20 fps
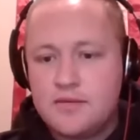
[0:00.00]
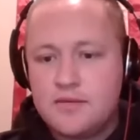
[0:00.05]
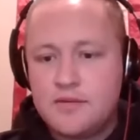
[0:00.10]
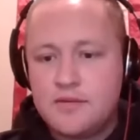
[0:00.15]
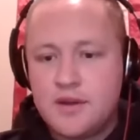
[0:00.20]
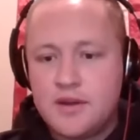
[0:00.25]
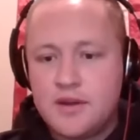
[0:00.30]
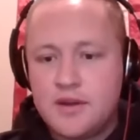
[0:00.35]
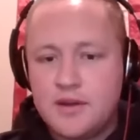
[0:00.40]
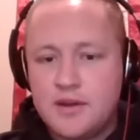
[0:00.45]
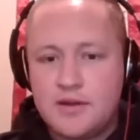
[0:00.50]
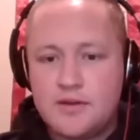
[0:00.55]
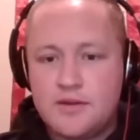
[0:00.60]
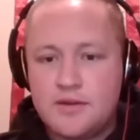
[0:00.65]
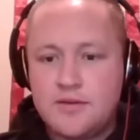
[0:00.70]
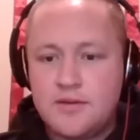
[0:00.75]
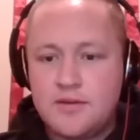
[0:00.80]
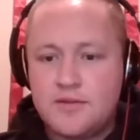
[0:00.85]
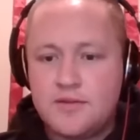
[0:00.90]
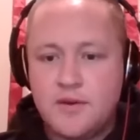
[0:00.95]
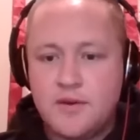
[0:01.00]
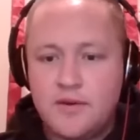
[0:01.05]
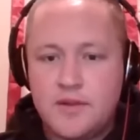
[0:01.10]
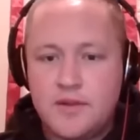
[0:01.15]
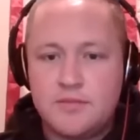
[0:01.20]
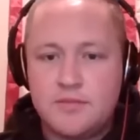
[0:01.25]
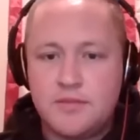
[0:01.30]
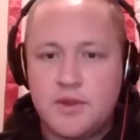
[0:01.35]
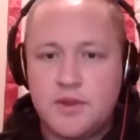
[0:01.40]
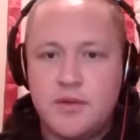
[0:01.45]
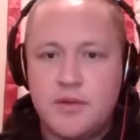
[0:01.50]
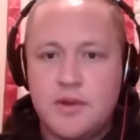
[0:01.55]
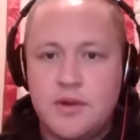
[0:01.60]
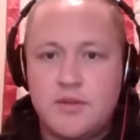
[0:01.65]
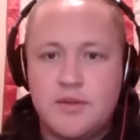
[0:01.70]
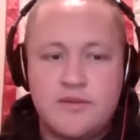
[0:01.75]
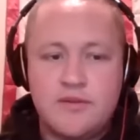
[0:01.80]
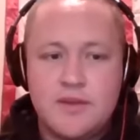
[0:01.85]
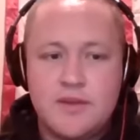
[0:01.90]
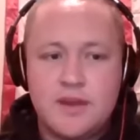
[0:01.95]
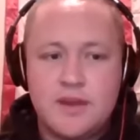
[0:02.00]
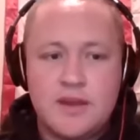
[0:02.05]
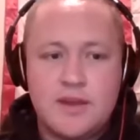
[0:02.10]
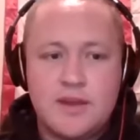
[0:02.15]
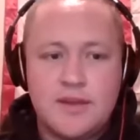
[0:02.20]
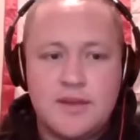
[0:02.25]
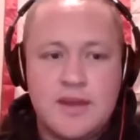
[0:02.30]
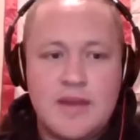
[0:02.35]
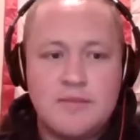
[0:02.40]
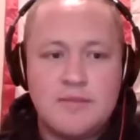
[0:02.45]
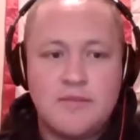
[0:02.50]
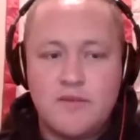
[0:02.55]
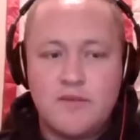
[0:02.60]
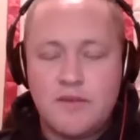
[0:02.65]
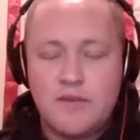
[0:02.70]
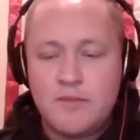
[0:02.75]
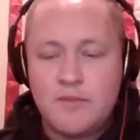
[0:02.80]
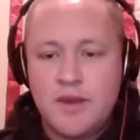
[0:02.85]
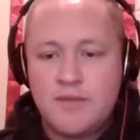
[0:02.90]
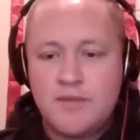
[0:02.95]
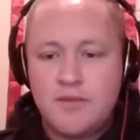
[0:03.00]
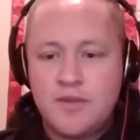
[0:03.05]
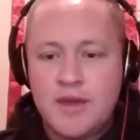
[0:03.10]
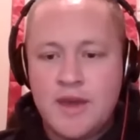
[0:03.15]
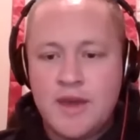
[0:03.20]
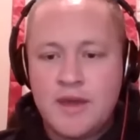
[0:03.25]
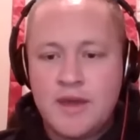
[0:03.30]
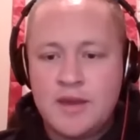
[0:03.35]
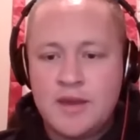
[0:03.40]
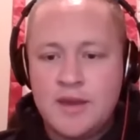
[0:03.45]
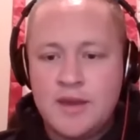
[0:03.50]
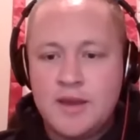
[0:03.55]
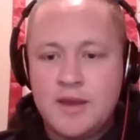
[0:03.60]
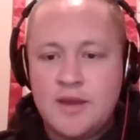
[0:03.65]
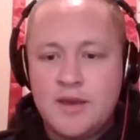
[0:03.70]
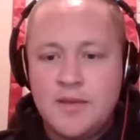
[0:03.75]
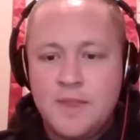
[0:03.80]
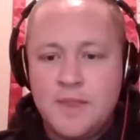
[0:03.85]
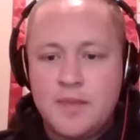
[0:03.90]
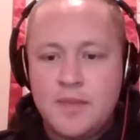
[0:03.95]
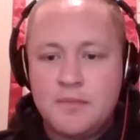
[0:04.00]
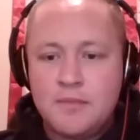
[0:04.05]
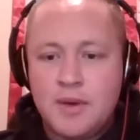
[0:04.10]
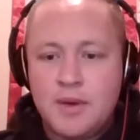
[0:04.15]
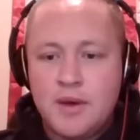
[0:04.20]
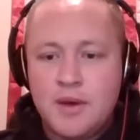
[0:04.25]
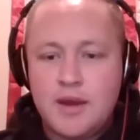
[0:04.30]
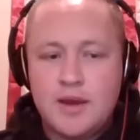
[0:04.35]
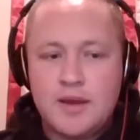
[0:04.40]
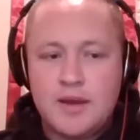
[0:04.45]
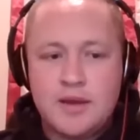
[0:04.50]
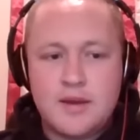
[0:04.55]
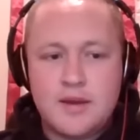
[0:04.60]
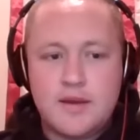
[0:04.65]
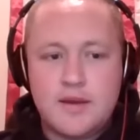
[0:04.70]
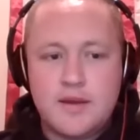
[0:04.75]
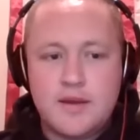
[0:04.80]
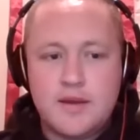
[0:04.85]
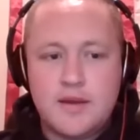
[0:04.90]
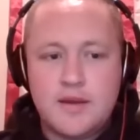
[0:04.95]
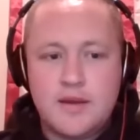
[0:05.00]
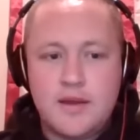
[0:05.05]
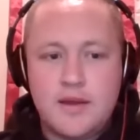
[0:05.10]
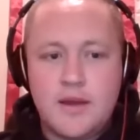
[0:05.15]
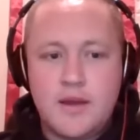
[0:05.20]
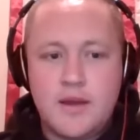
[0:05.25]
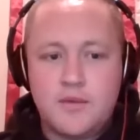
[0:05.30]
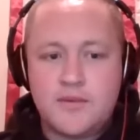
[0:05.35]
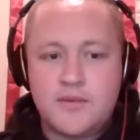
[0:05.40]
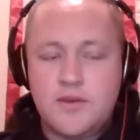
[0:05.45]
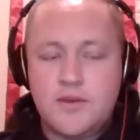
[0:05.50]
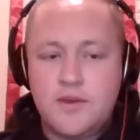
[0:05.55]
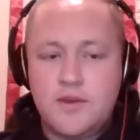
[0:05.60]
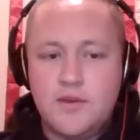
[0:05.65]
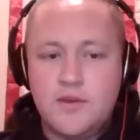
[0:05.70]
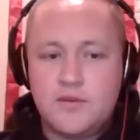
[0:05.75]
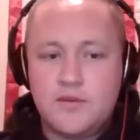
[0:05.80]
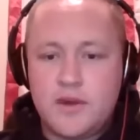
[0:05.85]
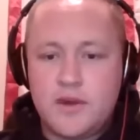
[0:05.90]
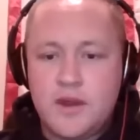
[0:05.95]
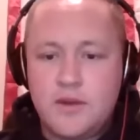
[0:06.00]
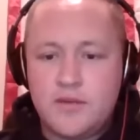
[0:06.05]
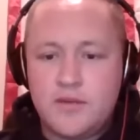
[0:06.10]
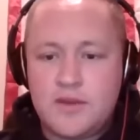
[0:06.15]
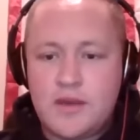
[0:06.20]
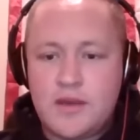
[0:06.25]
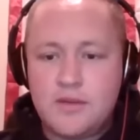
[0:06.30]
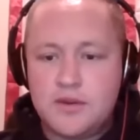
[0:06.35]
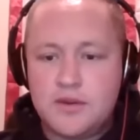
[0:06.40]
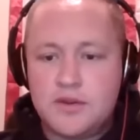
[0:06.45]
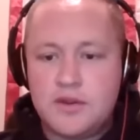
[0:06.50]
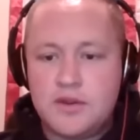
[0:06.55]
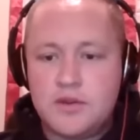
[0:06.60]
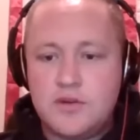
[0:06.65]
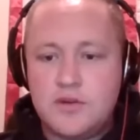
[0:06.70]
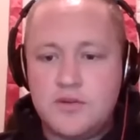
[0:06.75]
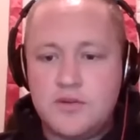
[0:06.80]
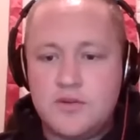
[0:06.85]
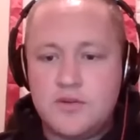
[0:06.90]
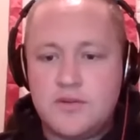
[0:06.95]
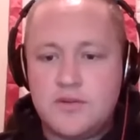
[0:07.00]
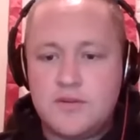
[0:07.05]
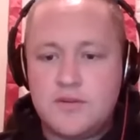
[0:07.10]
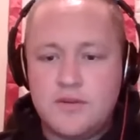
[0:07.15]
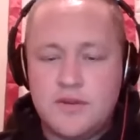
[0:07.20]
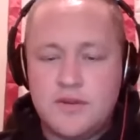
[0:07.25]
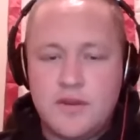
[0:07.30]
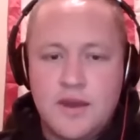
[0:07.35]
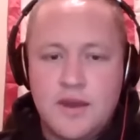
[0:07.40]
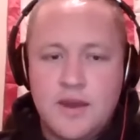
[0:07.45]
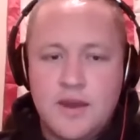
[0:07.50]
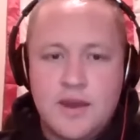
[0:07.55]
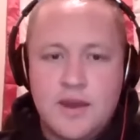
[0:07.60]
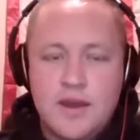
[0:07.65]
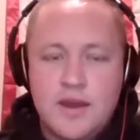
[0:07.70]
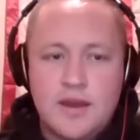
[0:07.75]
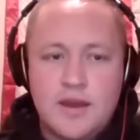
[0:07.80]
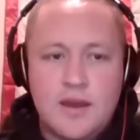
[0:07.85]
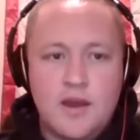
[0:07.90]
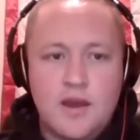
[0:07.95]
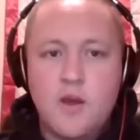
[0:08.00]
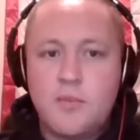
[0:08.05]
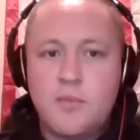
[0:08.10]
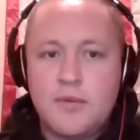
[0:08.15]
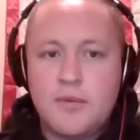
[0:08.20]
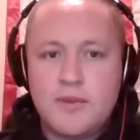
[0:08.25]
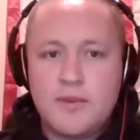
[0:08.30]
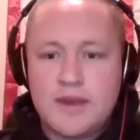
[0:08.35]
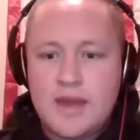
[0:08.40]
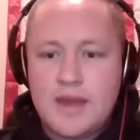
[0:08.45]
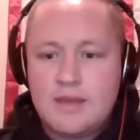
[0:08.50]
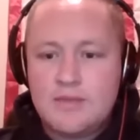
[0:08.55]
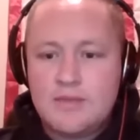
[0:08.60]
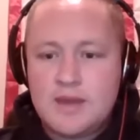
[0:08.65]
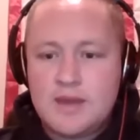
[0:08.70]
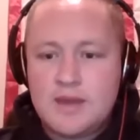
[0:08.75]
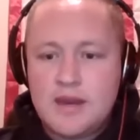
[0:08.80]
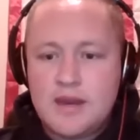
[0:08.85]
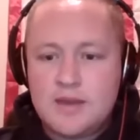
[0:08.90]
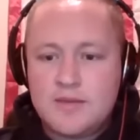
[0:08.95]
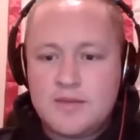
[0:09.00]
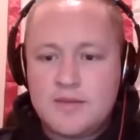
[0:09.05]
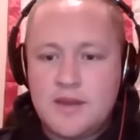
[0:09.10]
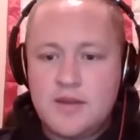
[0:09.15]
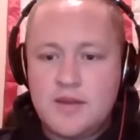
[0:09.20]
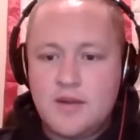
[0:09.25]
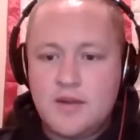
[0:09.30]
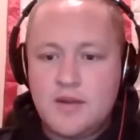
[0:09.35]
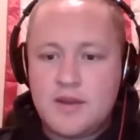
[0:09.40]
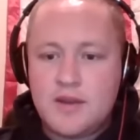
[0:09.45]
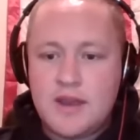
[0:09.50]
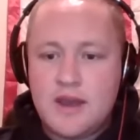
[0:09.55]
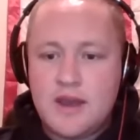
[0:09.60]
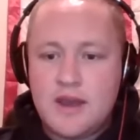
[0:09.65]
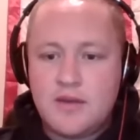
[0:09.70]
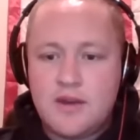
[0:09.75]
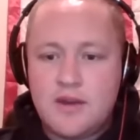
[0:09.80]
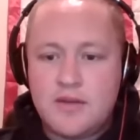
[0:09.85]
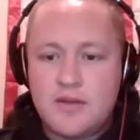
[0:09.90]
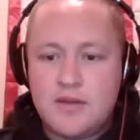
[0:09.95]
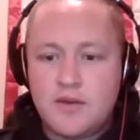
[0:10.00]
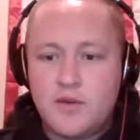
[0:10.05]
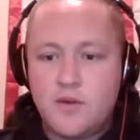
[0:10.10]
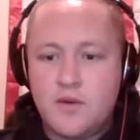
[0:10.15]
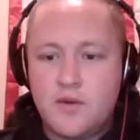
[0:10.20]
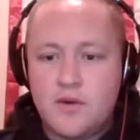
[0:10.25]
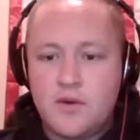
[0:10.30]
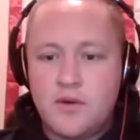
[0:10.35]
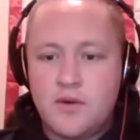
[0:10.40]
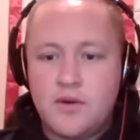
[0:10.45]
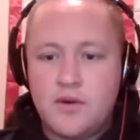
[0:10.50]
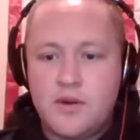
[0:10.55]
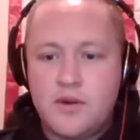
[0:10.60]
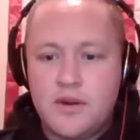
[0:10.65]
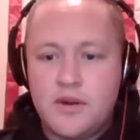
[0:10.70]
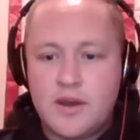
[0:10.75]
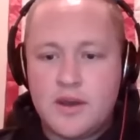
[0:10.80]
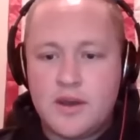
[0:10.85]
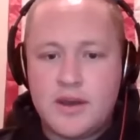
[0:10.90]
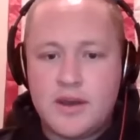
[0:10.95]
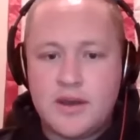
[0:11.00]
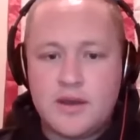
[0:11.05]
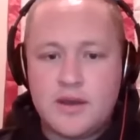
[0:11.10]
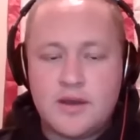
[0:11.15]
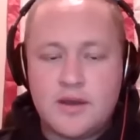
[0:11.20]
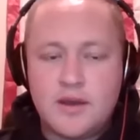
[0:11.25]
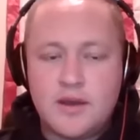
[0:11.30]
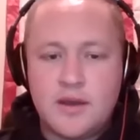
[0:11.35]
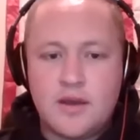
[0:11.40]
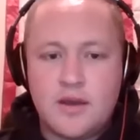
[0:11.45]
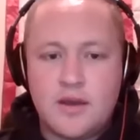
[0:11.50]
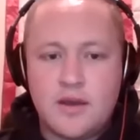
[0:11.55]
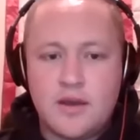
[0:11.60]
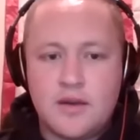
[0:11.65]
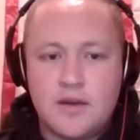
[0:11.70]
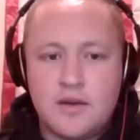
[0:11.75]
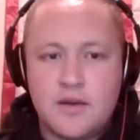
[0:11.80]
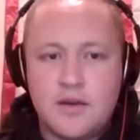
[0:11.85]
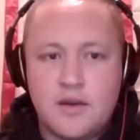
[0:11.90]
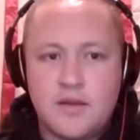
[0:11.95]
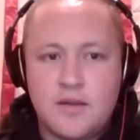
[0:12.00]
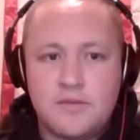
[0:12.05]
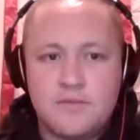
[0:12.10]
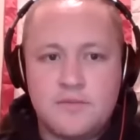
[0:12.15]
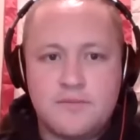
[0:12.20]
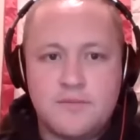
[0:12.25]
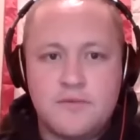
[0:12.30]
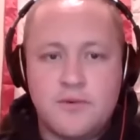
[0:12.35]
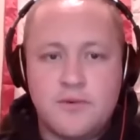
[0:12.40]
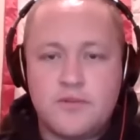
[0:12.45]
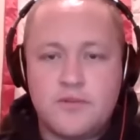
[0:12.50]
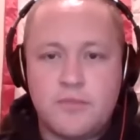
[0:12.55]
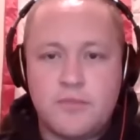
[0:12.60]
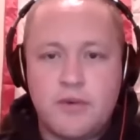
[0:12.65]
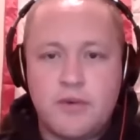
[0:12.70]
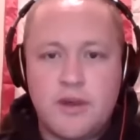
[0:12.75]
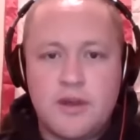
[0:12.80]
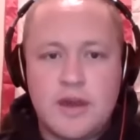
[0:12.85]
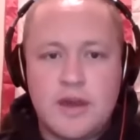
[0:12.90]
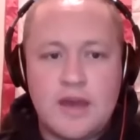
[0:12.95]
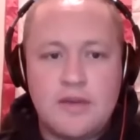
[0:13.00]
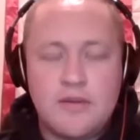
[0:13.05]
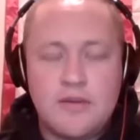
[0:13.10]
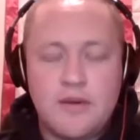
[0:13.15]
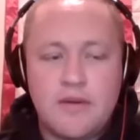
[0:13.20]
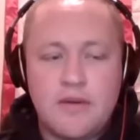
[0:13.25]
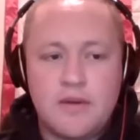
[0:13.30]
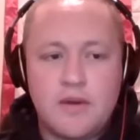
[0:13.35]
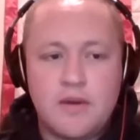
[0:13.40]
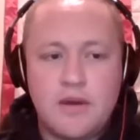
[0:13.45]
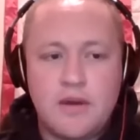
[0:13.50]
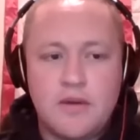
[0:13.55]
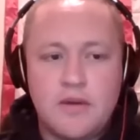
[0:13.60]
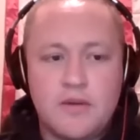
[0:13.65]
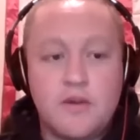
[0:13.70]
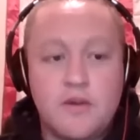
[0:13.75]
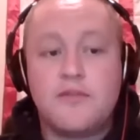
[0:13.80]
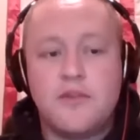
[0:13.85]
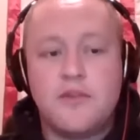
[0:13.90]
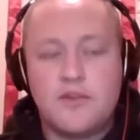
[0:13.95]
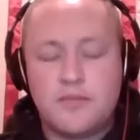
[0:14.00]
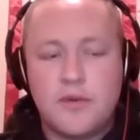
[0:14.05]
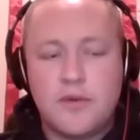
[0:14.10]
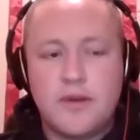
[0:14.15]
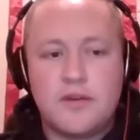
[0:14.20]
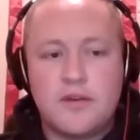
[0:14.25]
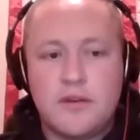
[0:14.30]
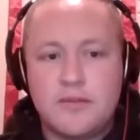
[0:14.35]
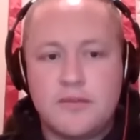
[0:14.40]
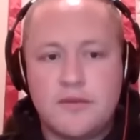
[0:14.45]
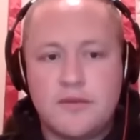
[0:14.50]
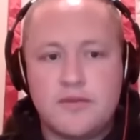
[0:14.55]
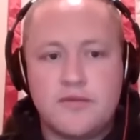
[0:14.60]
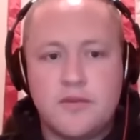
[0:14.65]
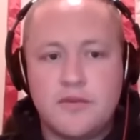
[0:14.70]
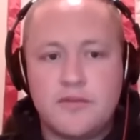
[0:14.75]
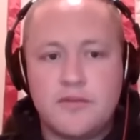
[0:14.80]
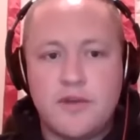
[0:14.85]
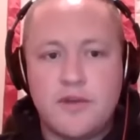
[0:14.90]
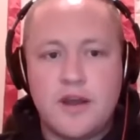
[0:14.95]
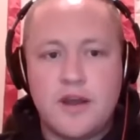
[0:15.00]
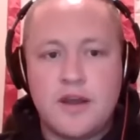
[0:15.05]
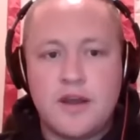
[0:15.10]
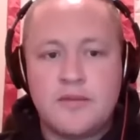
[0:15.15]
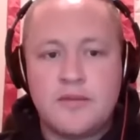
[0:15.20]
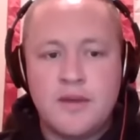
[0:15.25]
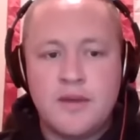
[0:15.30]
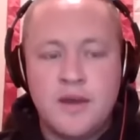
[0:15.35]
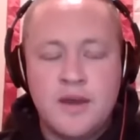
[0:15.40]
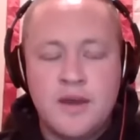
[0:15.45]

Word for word: gonna just totally blow anyone. He's not gonna get the game MVP for that, but it was huge what he was able to do. Just he opened the game getting a 10-yard gain around the corner on the first play of the game, if I recall, or first play of Clemson's first drive.